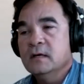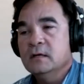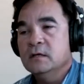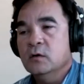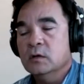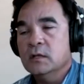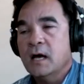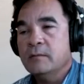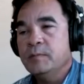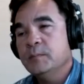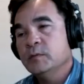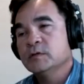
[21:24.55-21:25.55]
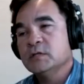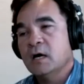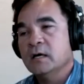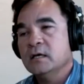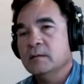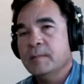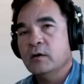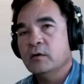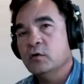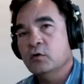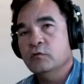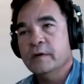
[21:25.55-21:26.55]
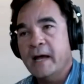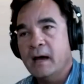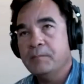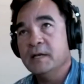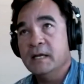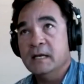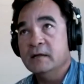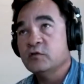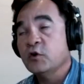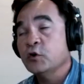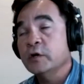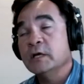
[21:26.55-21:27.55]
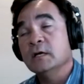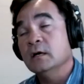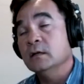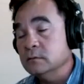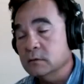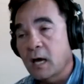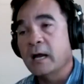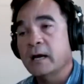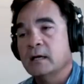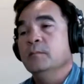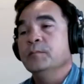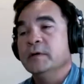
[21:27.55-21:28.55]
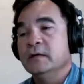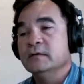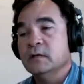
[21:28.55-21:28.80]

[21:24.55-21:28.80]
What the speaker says: A lot of people are talking about COVID happened and it's hurting a lot of companies.